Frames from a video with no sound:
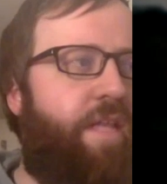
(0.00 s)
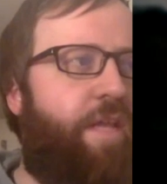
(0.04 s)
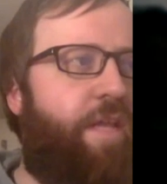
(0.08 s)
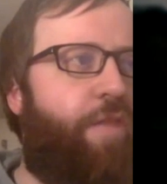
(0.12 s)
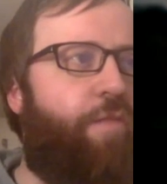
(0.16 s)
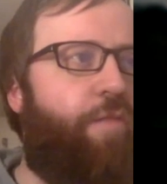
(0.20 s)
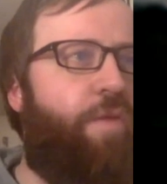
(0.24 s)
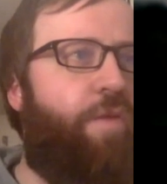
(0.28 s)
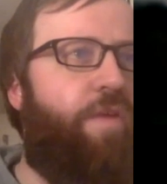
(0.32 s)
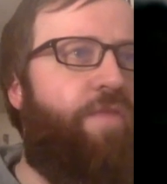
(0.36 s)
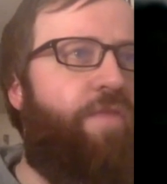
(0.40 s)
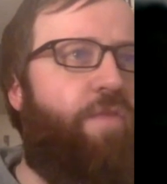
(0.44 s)
like
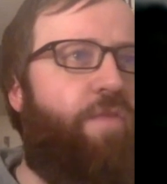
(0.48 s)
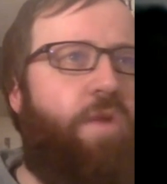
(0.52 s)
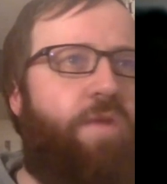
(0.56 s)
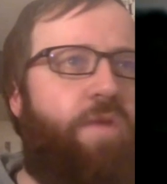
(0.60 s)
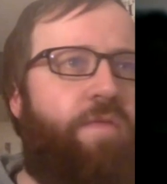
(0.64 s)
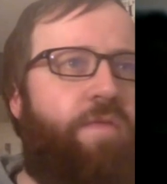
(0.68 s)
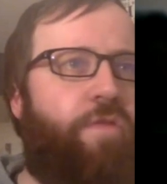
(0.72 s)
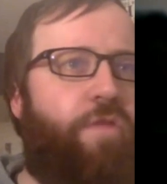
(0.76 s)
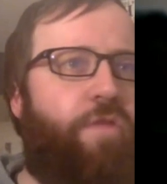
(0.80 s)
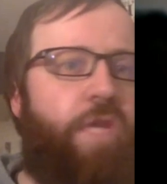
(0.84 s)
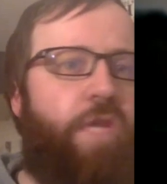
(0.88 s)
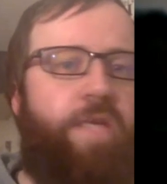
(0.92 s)
three or four
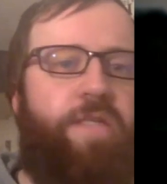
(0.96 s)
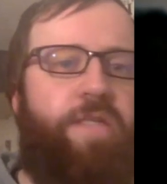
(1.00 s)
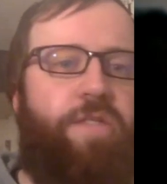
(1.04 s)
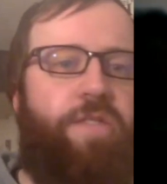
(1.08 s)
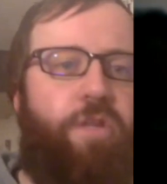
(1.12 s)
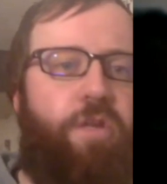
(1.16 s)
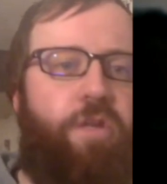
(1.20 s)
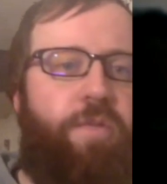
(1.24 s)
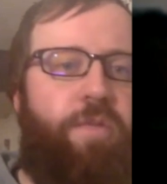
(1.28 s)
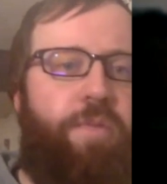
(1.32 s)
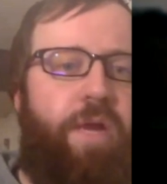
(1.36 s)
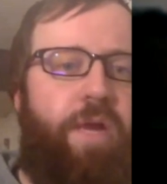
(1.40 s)
of them tried to
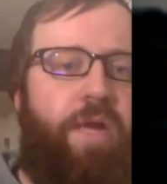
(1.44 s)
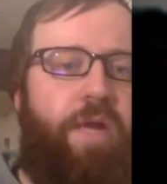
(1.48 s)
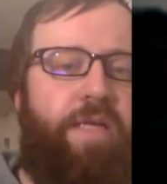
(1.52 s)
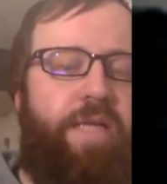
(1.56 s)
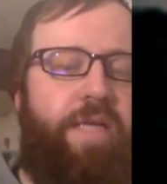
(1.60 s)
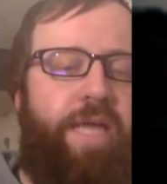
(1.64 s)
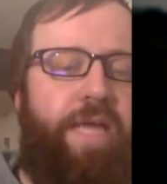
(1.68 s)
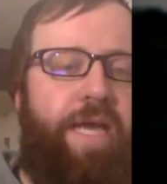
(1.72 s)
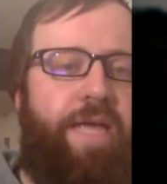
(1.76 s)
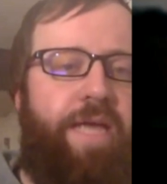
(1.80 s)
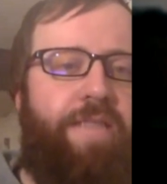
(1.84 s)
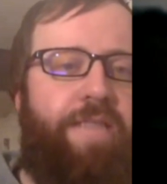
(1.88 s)
start a
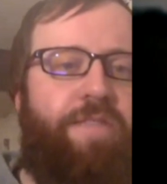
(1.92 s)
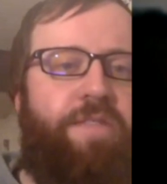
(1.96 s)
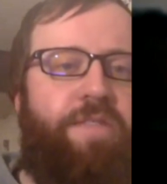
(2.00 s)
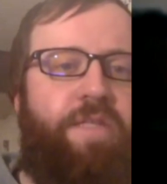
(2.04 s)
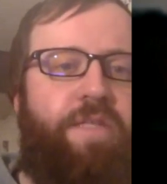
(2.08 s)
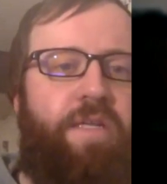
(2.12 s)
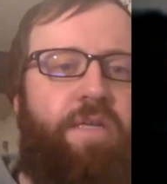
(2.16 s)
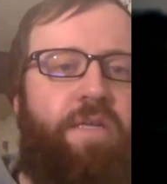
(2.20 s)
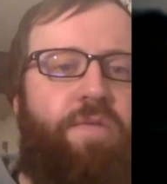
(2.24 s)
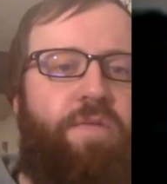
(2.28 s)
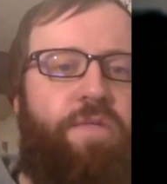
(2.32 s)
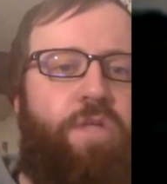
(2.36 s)

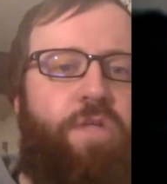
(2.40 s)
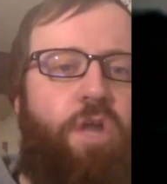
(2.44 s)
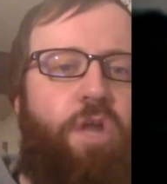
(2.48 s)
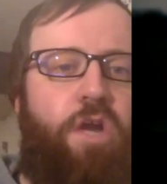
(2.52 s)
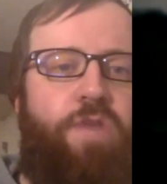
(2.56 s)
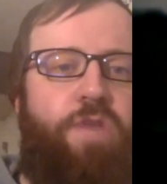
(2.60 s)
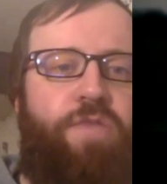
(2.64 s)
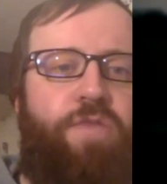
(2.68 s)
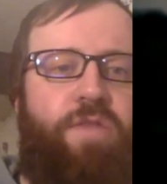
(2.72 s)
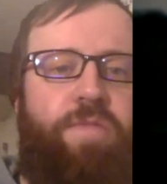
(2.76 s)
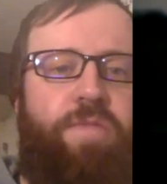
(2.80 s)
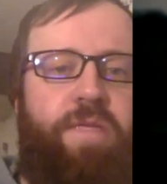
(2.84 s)
podcast, and it was
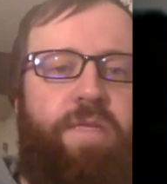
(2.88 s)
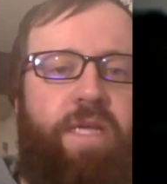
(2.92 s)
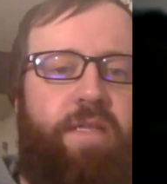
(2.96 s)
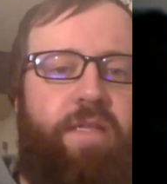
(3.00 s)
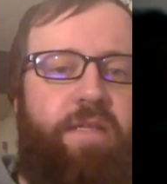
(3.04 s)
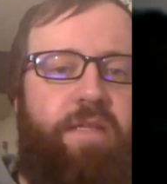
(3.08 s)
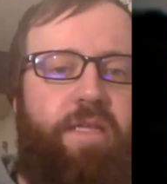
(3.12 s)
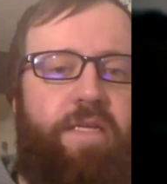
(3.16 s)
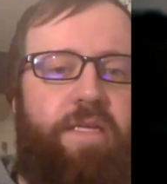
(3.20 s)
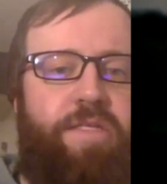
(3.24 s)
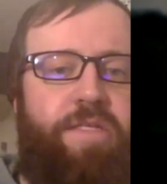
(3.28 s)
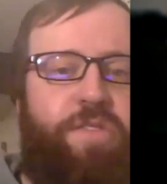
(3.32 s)
hard for them to
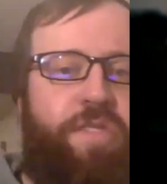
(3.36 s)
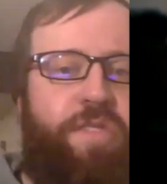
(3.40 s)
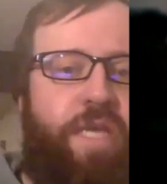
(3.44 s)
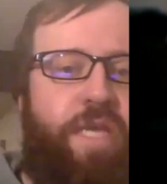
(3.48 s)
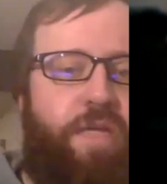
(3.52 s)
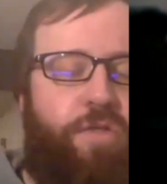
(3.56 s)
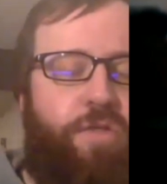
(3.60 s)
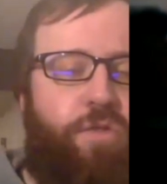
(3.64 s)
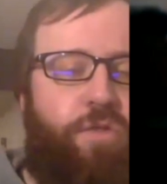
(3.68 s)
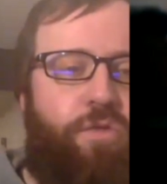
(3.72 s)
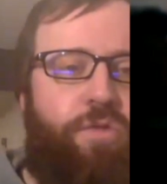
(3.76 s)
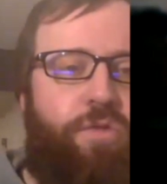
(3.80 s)
get things
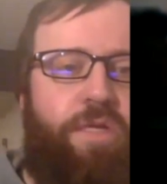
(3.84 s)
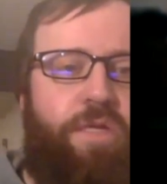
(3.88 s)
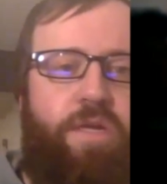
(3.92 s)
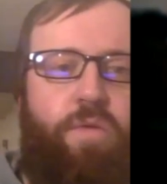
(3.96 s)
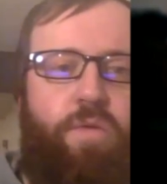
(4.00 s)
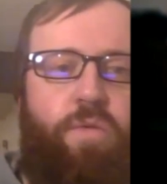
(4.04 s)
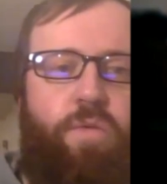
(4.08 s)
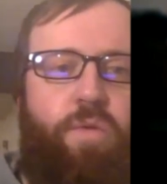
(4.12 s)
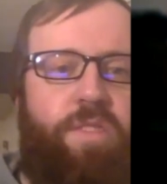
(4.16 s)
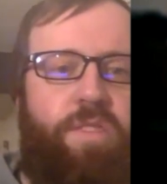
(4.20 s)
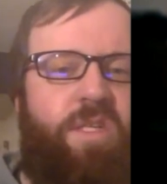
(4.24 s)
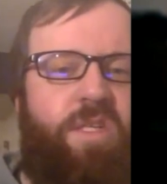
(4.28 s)
scheduled, and
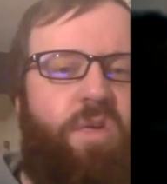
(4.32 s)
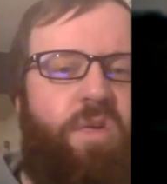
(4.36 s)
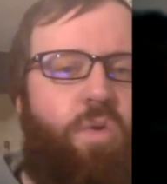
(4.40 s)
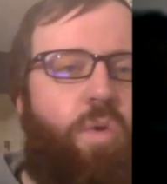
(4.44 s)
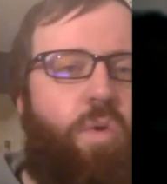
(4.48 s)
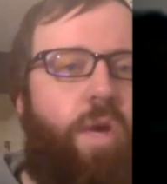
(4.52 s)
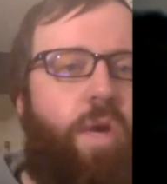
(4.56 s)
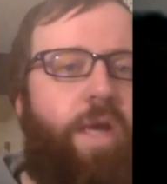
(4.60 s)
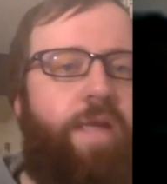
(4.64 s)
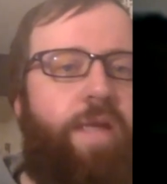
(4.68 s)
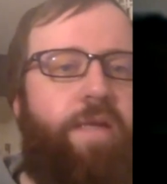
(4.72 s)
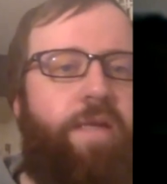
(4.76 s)
it wasn't
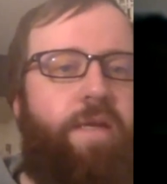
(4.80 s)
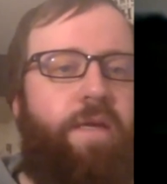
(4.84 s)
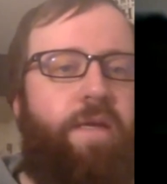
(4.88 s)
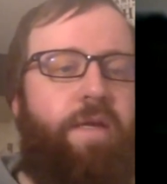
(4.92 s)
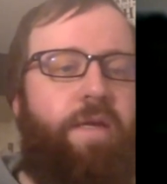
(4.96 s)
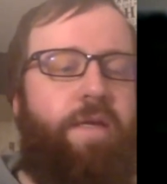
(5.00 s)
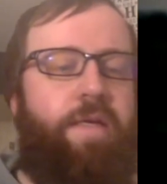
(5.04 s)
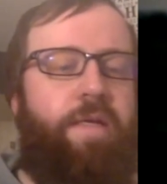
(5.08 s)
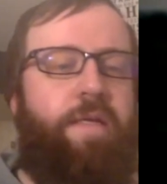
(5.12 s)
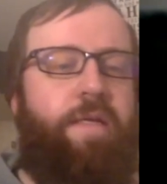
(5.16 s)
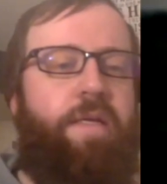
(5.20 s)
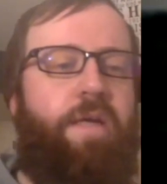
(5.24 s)
quite
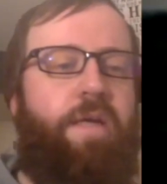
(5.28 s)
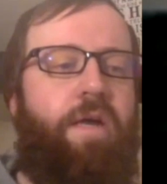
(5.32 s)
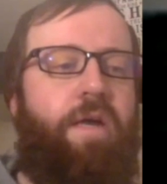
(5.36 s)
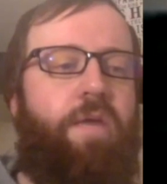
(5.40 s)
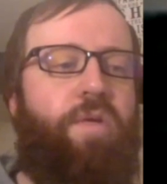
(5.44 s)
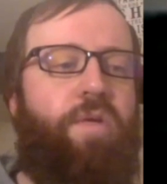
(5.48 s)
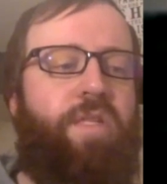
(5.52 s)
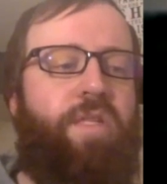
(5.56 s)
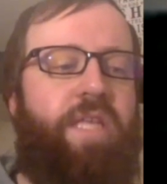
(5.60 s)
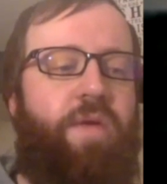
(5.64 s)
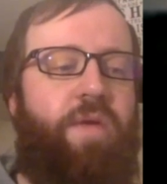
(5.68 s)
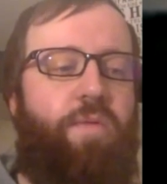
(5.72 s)

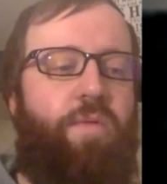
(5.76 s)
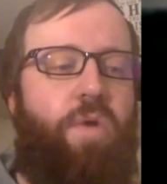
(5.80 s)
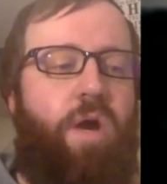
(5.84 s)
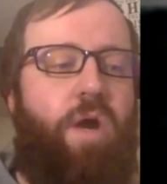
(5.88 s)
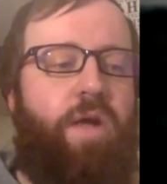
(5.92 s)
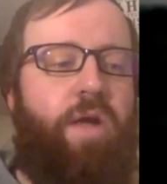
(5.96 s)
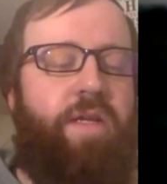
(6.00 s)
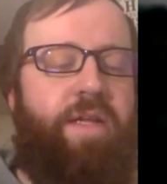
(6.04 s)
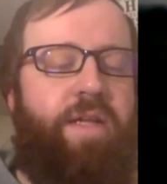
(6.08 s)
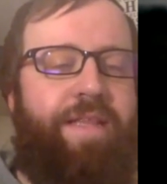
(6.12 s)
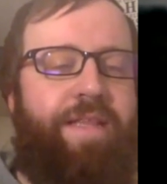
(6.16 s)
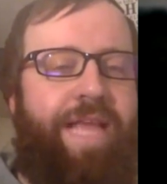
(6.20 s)
um, what they
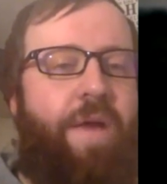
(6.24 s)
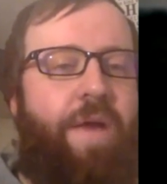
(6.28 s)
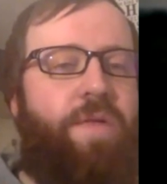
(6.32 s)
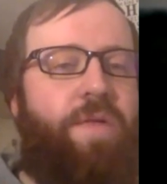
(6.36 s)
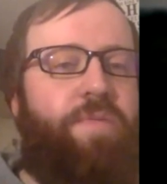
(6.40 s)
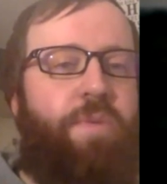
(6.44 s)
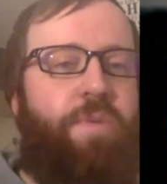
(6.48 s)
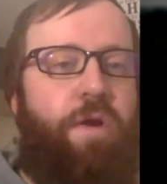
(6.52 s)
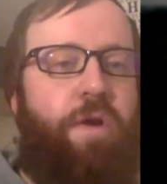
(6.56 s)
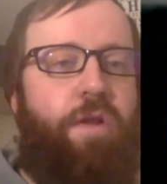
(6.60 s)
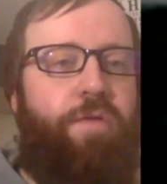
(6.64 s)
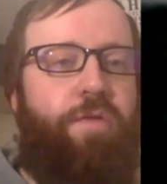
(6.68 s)
wanted, and that
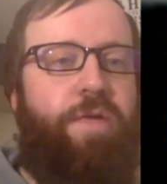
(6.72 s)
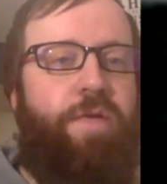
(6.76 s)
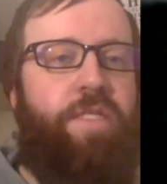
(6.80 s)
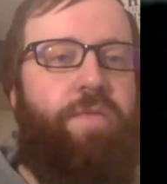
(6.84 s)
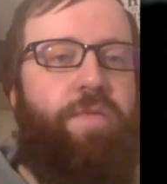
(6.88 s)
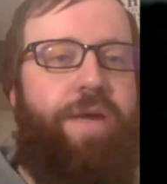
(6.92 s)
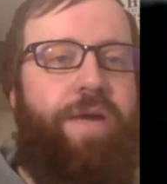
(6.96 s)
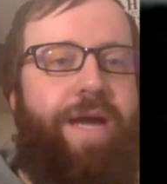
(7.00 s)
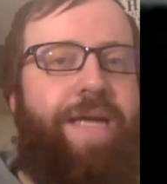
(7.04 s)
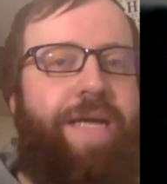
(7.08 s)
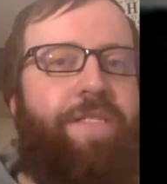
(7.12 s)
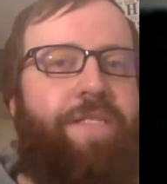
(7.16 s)
was part of the
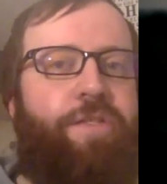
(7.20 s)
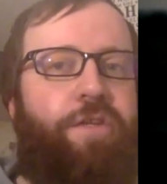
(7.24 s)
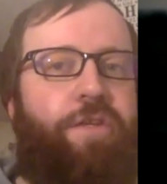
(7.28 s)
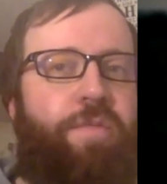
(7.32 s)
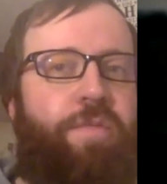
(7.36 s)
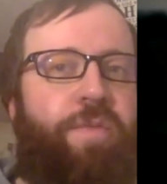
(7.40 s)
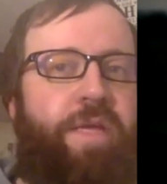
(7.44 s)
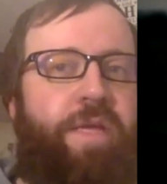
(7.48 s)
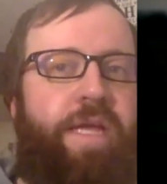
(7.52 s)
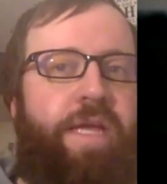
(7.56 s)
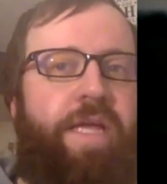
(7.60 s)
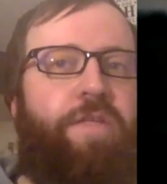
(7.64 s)
reason why I
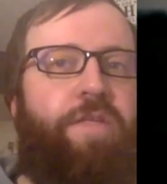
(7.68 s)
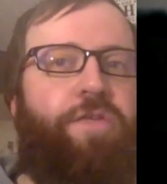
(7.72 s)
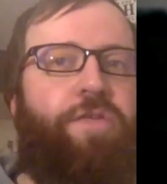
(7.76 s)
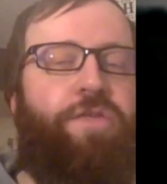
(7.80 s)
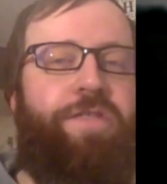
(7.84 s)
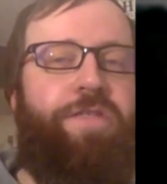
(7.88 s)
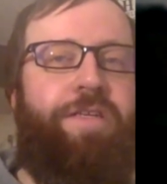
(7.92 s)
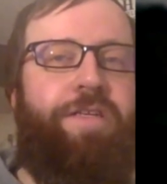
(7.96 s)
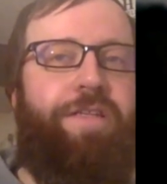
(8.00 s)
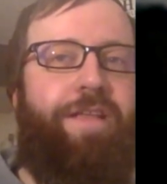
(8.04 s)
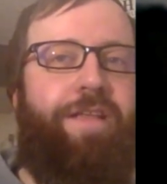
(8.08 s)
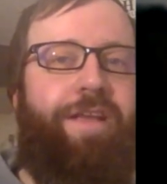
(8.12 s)
started being it
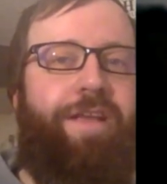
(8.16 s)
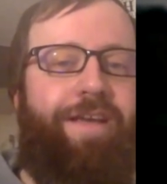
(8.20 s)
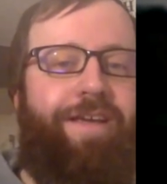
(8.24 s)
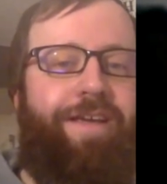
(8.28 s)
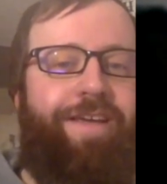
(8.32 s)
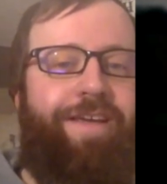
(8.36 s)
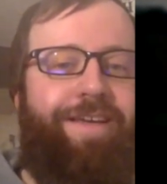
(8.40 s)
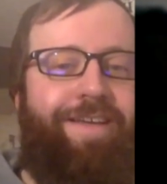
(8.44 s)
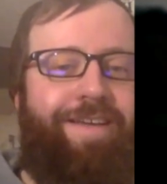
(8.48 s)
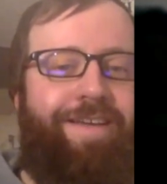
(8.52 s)
interested. Was, like,